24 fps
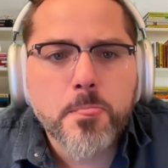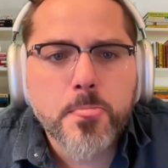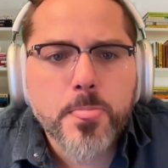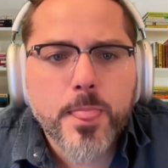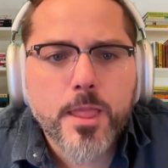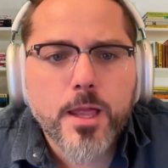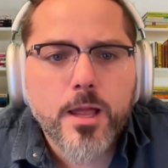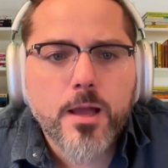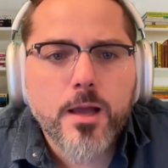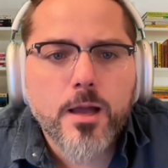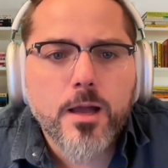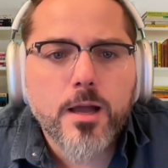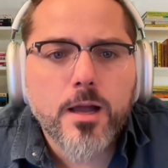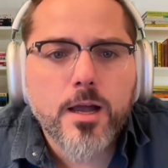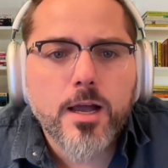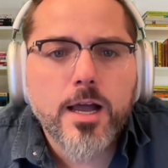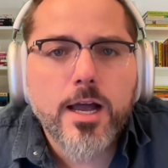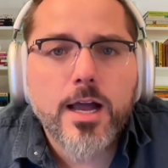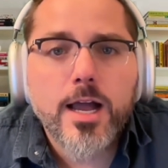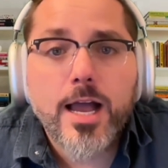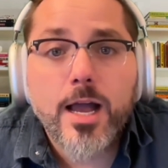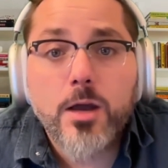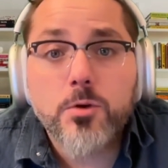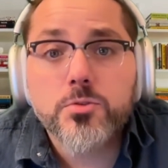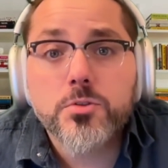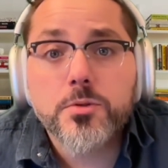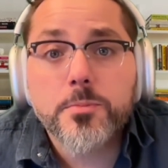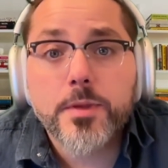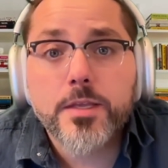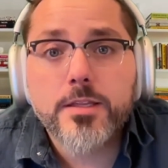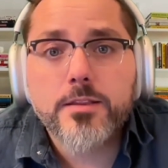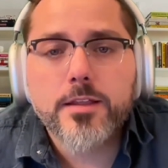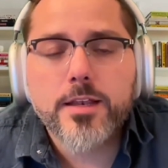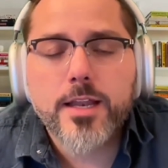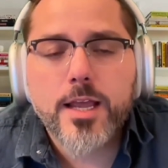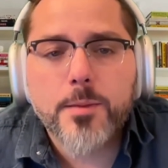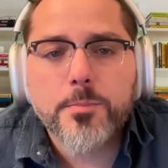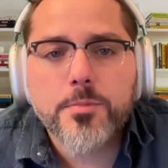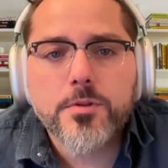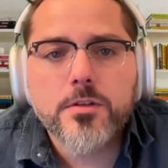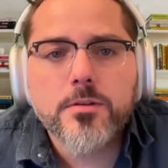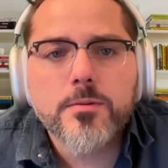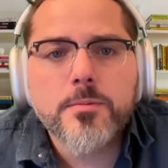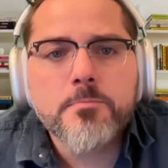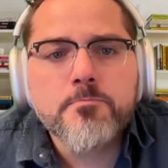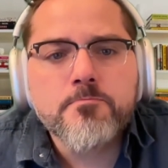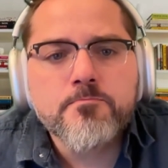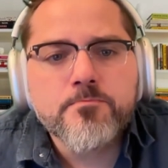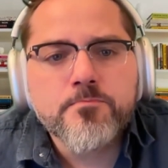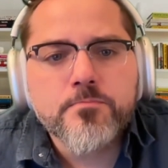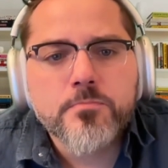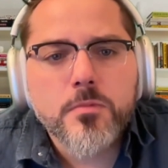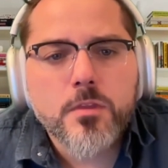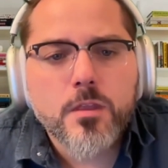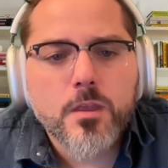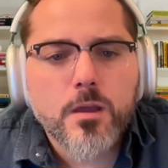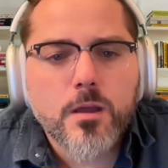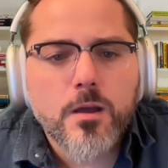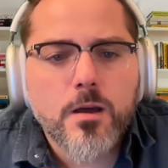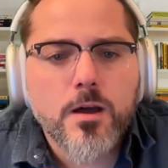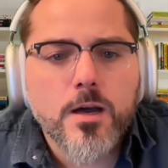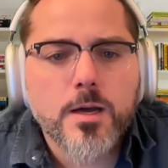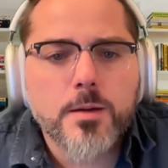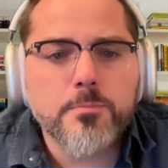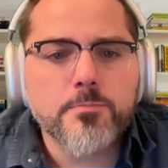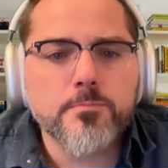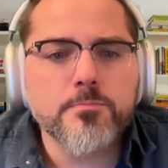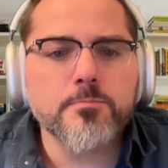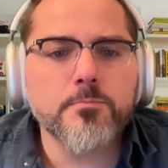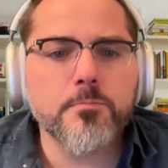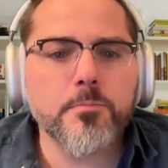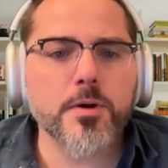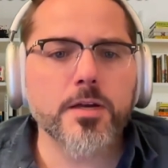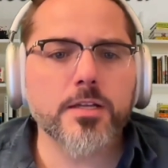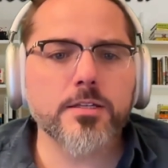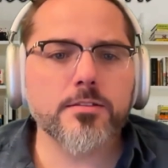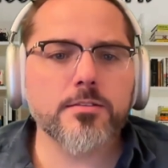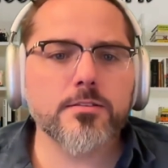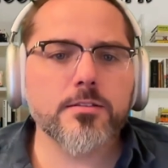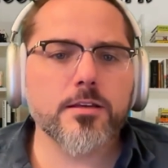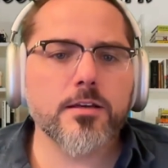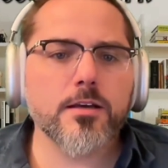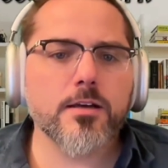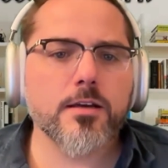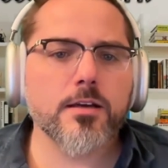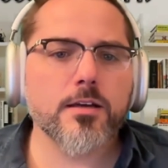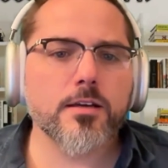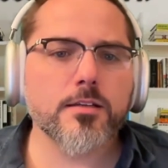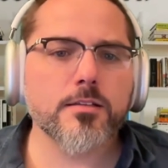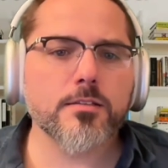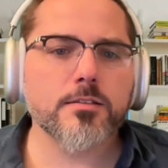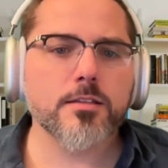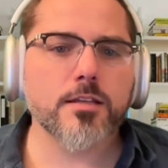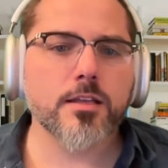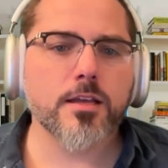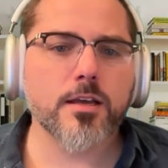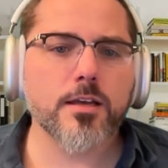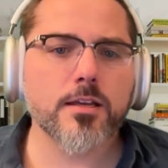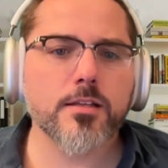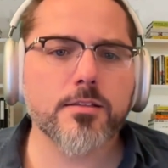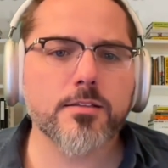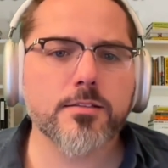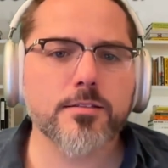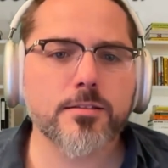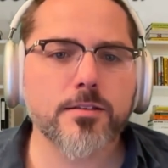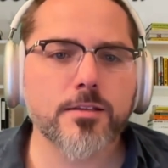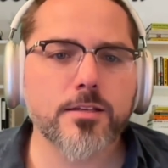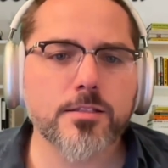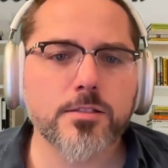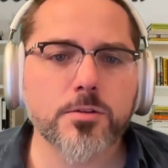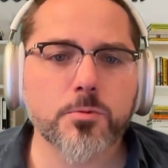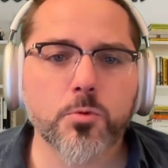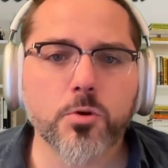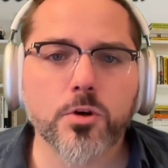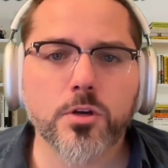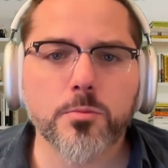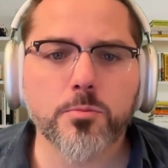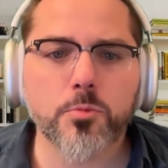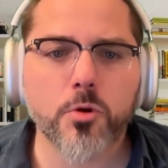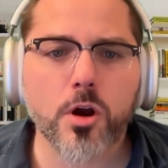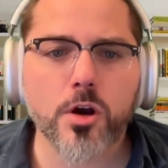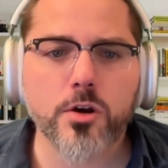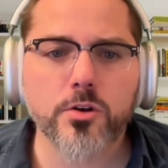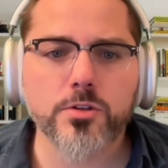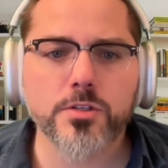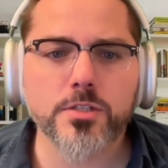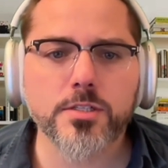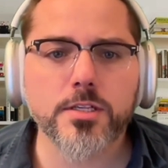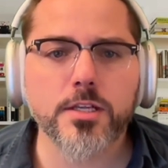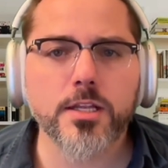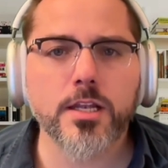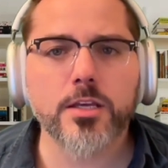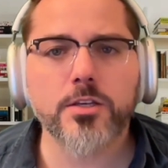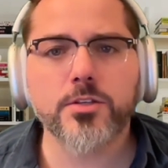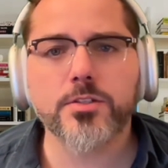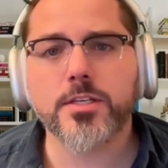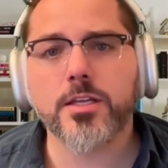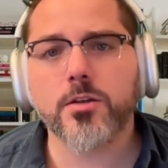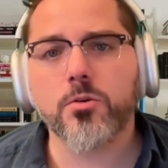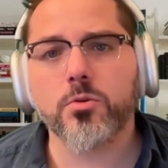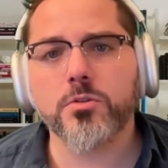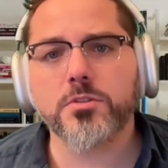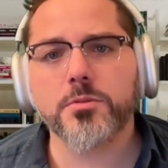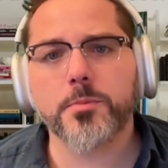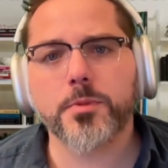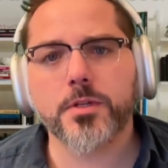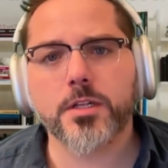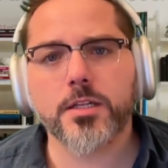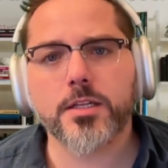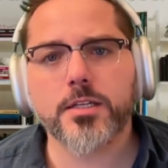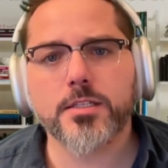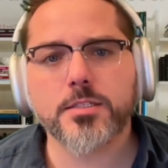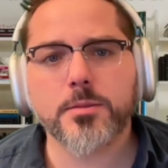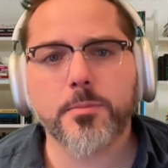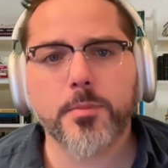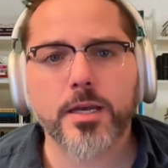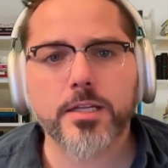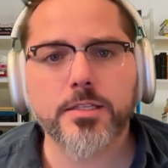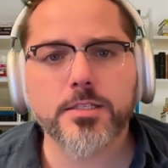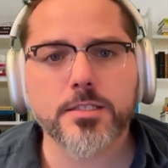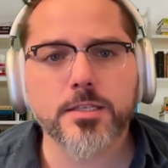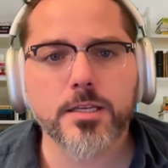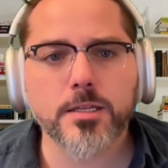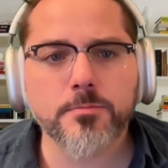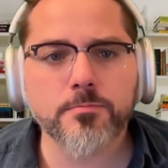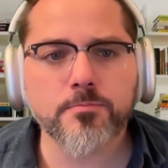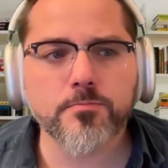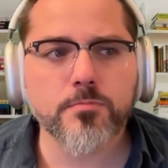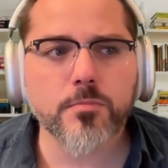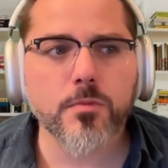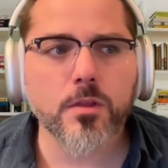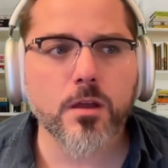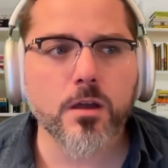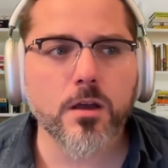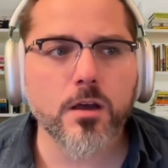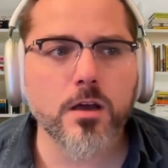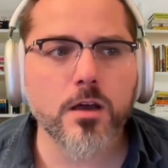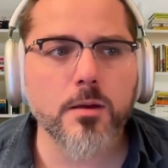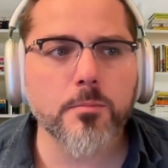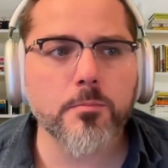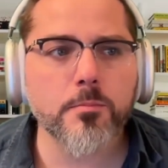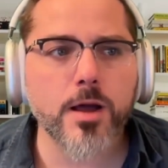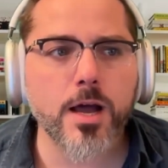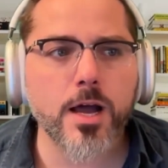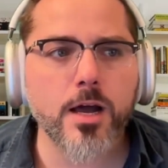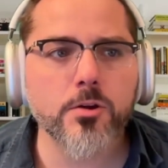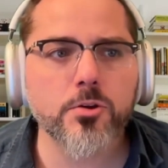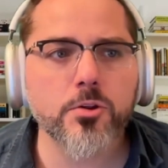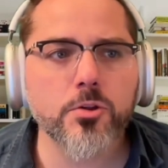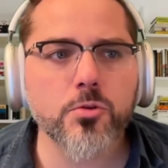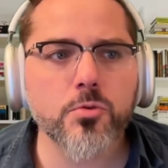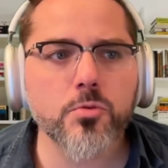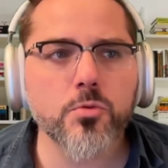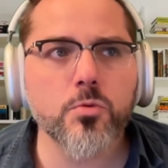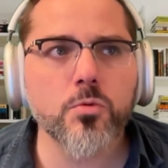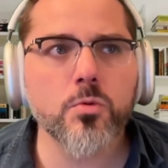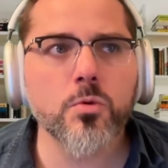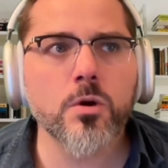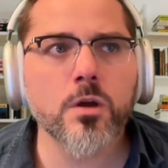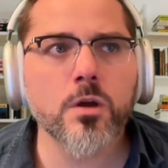uh, how to make that happen. Um, but uh, it's it's a work in progress. And like you said, ultimately, it's a mindset. Um, how do you